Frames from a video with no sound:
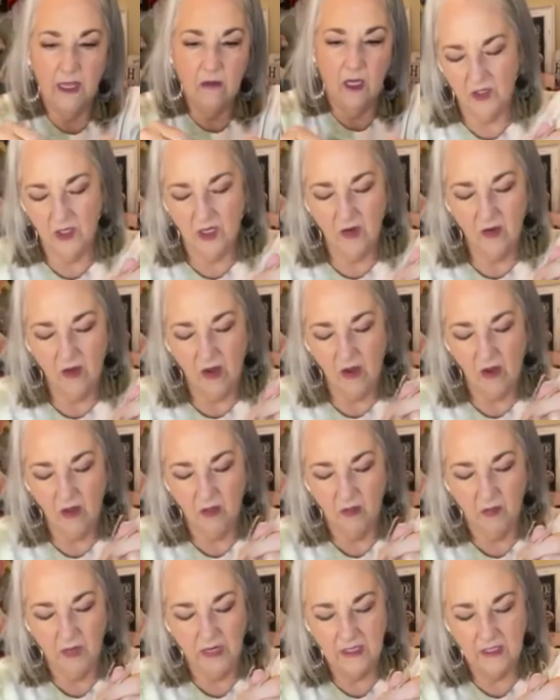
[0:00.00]
Don't want to go all
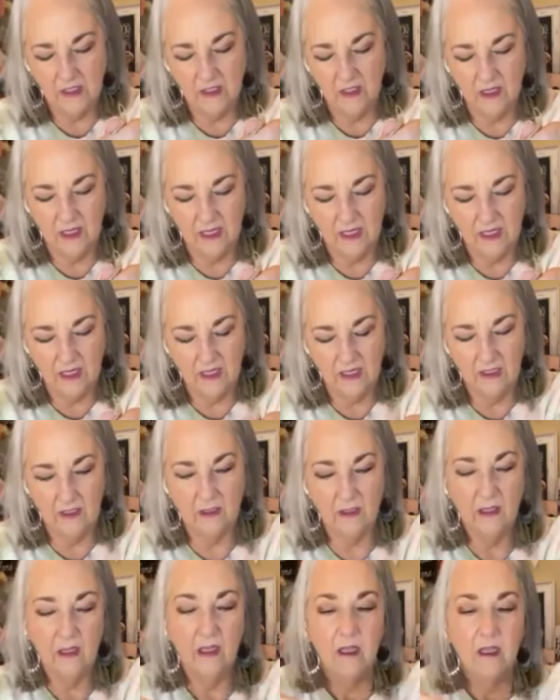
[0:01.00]
the way to the
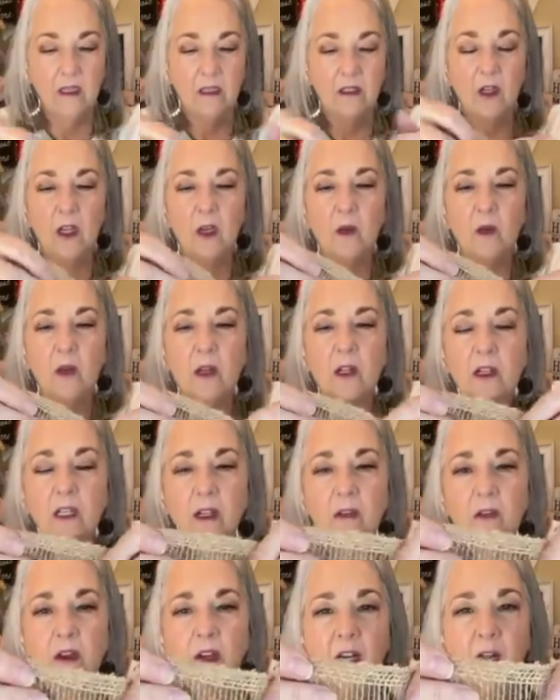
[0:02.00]
end. So you want to
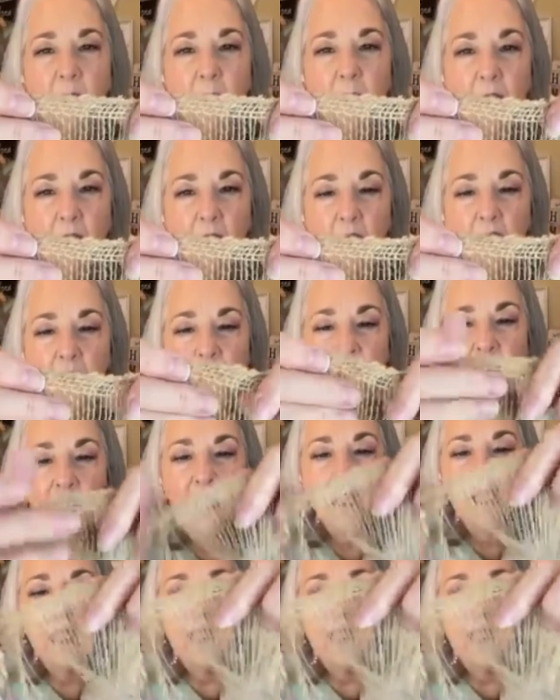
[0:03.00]
leave a couple on this